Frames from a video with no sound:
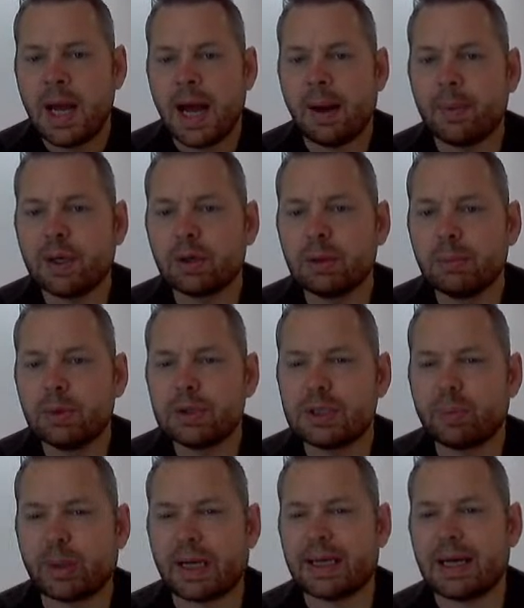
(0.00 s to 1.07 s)
and we're going to
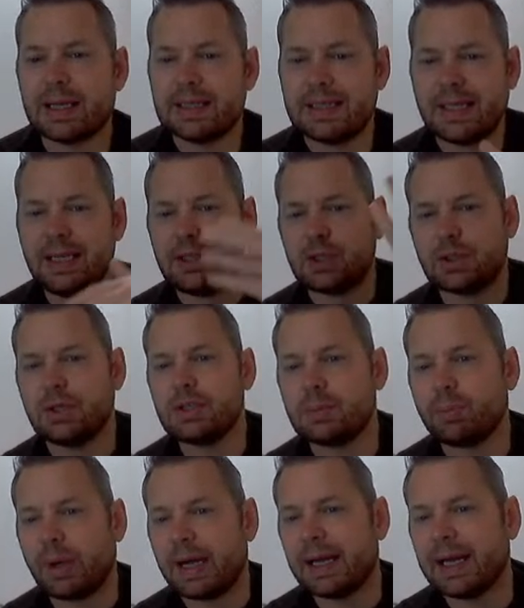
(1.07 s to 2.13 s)
multiply our teachers
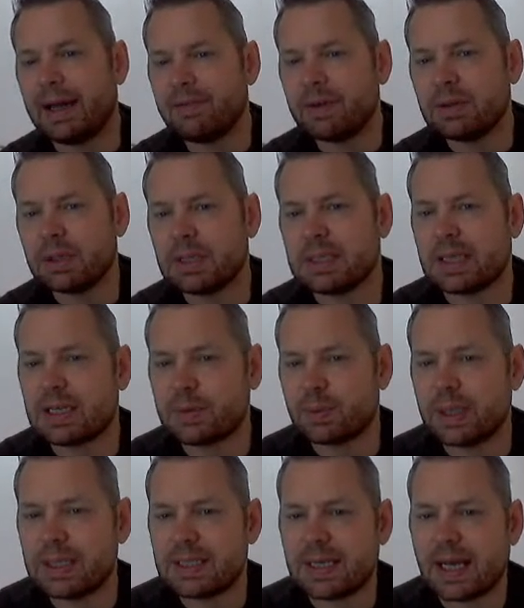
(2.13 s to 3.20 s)
by 11, because that's
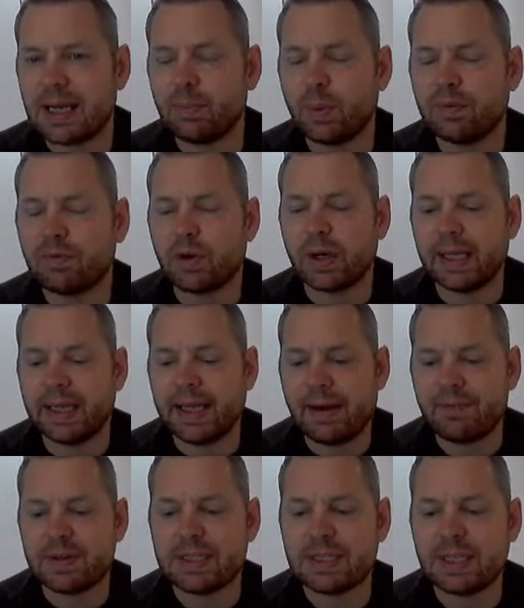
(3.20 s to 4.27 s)
what it's saying. We've got
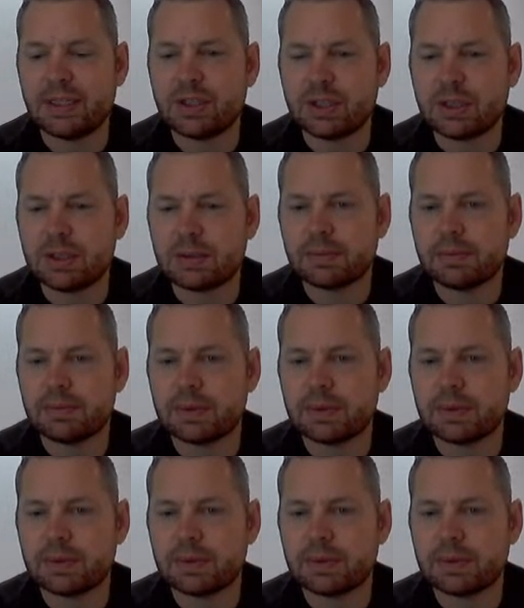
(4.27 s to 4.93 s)
11 teachers.